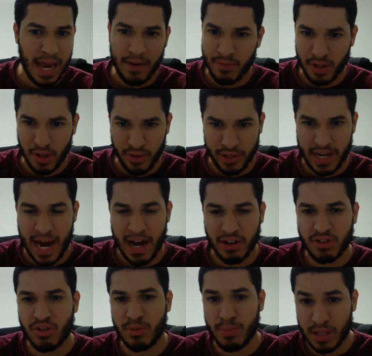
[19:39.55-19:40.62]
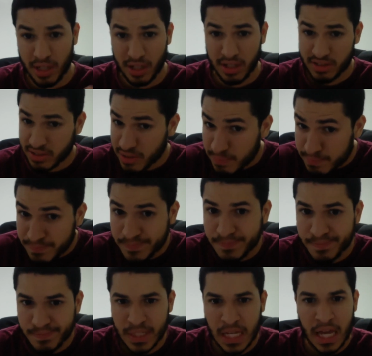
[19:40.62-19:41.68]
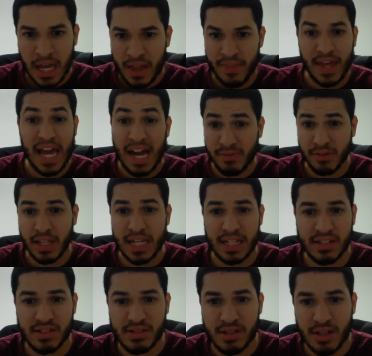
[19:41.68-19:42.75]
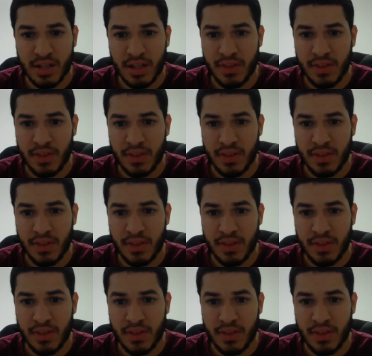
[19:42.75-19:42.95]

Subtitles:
every other character because they have links.